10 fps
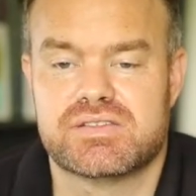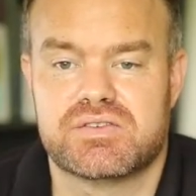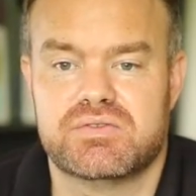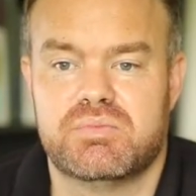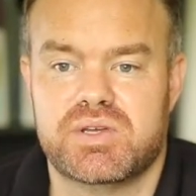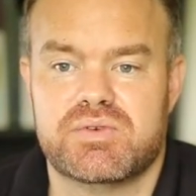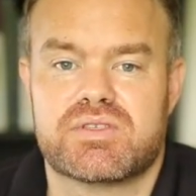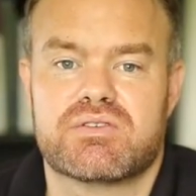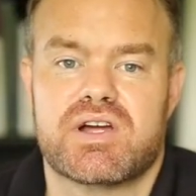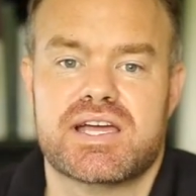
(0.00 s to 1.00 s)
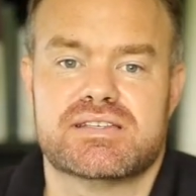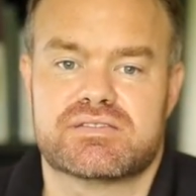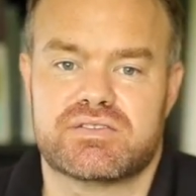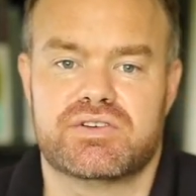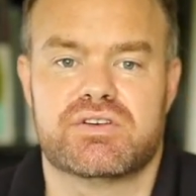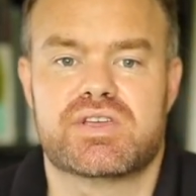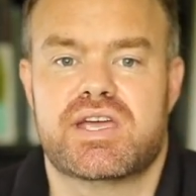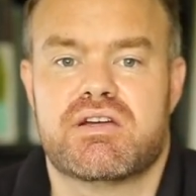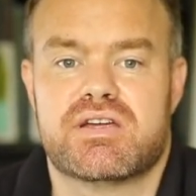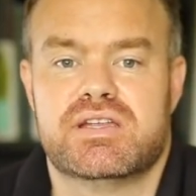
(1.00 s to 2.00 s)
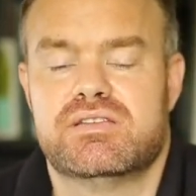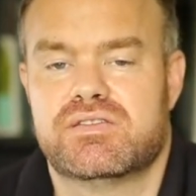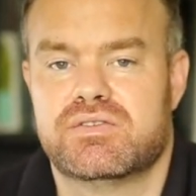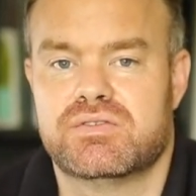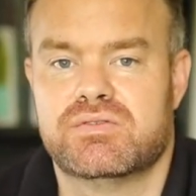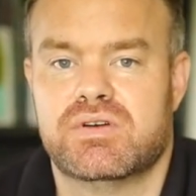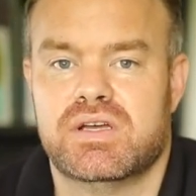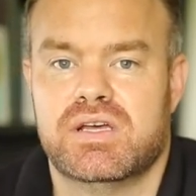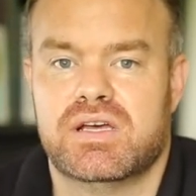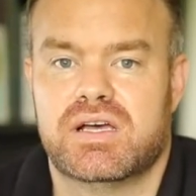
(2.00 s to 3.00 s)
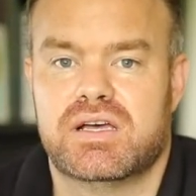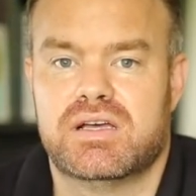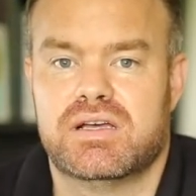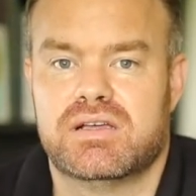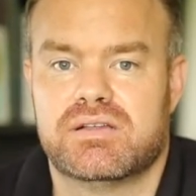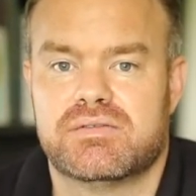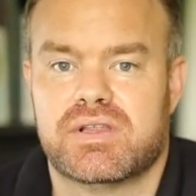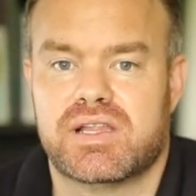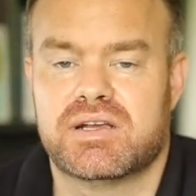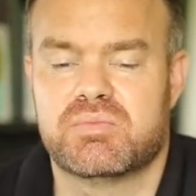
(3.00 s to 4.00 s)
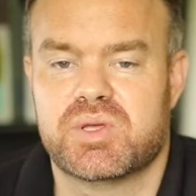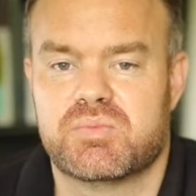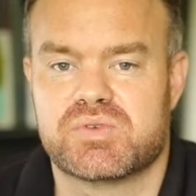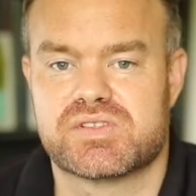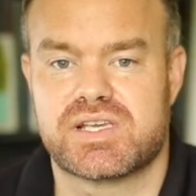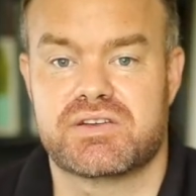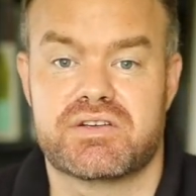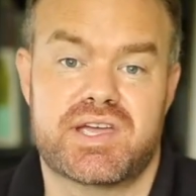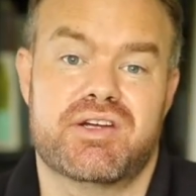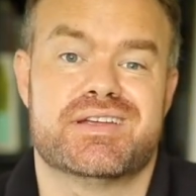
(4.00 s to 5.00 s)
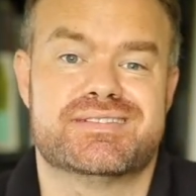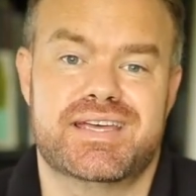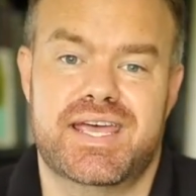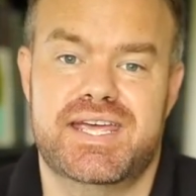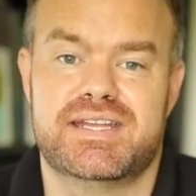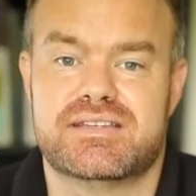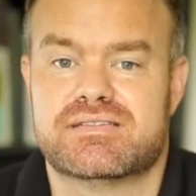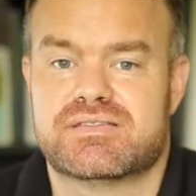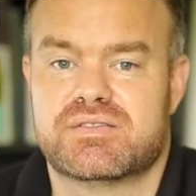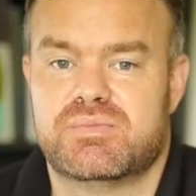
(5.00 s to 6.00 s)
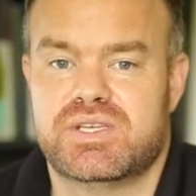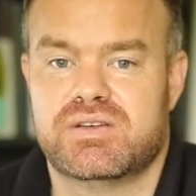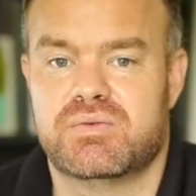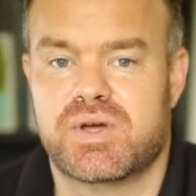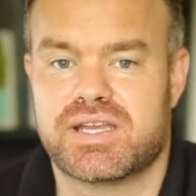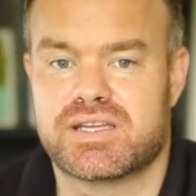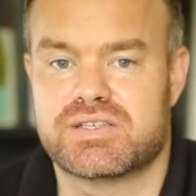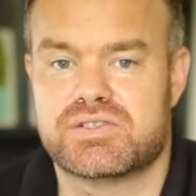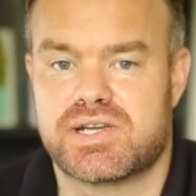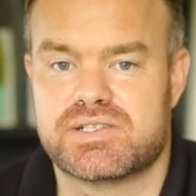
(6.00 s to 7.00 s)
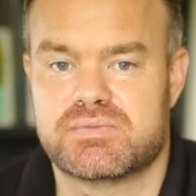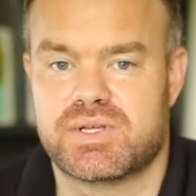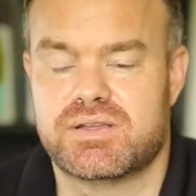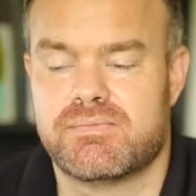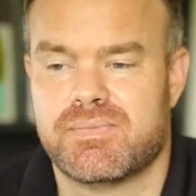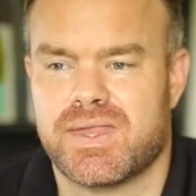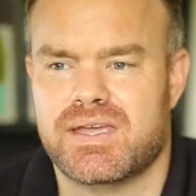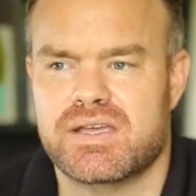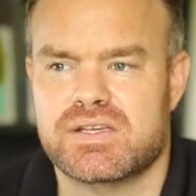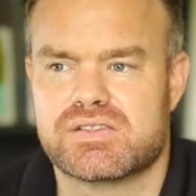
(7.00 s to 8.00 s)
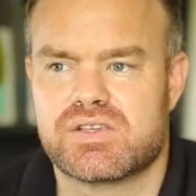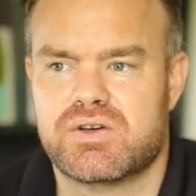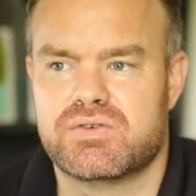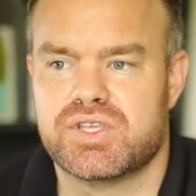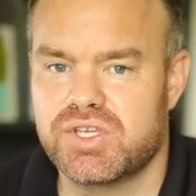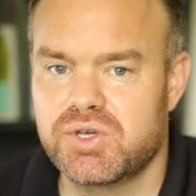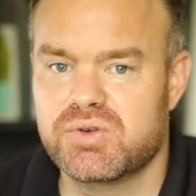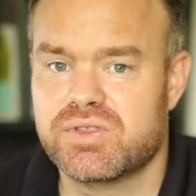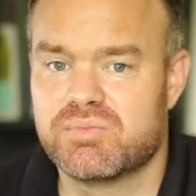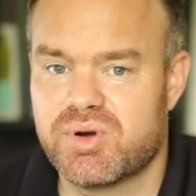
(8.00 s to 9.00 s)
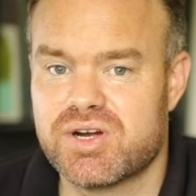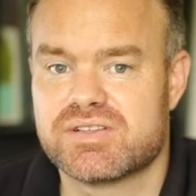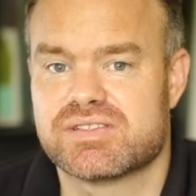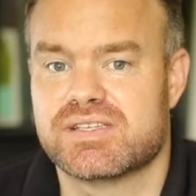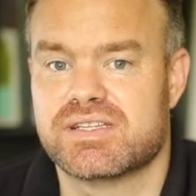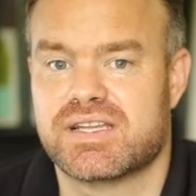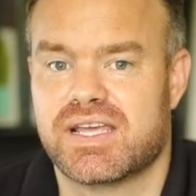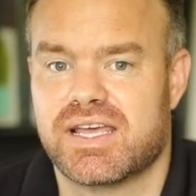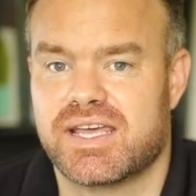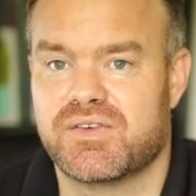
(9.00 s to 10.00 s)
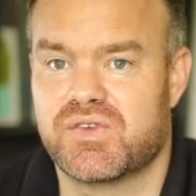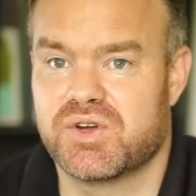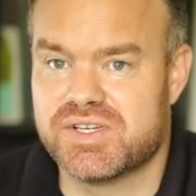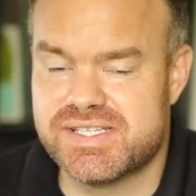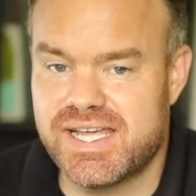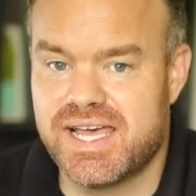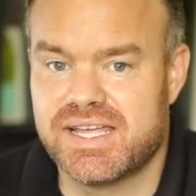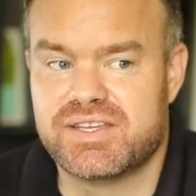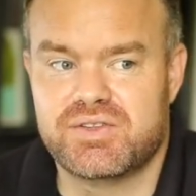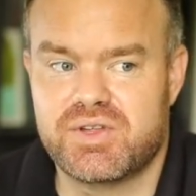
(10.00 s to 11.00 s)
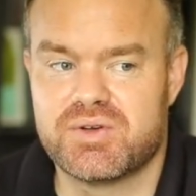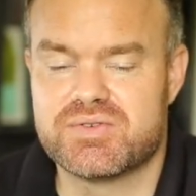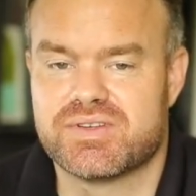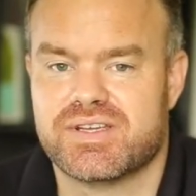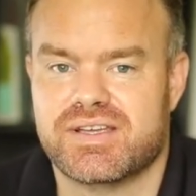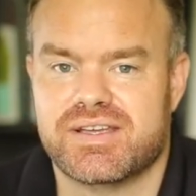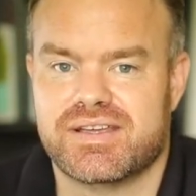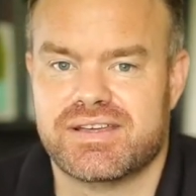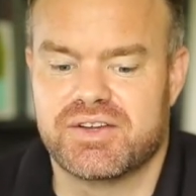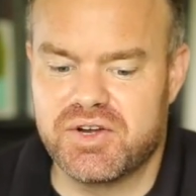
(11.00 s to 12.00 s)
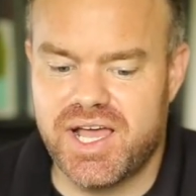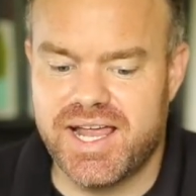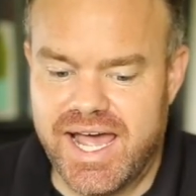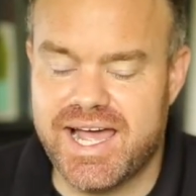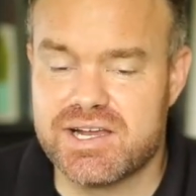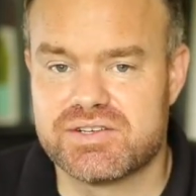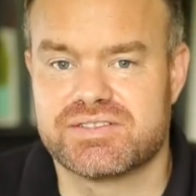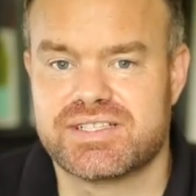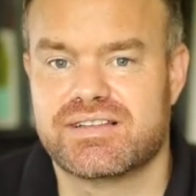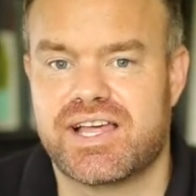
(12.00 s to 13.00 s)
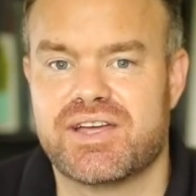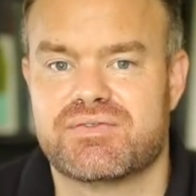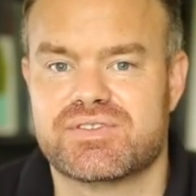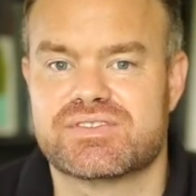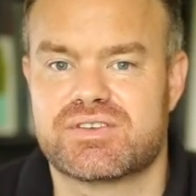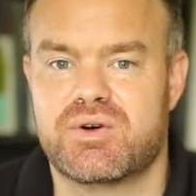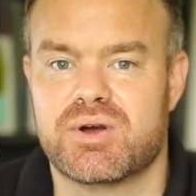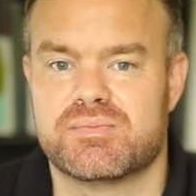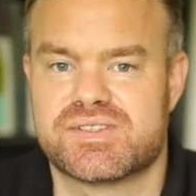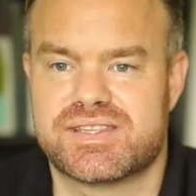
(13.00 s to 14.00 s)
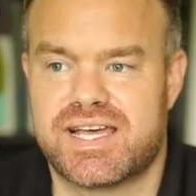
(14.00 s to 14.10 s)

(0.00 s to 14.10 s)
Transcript: to be with Christ, or you're carried to, uh, a lot of people say you're carried to Hades to be awaiting judgment. So, you, the person, if you're dead, you don't, you're not actually a lifeless corpse.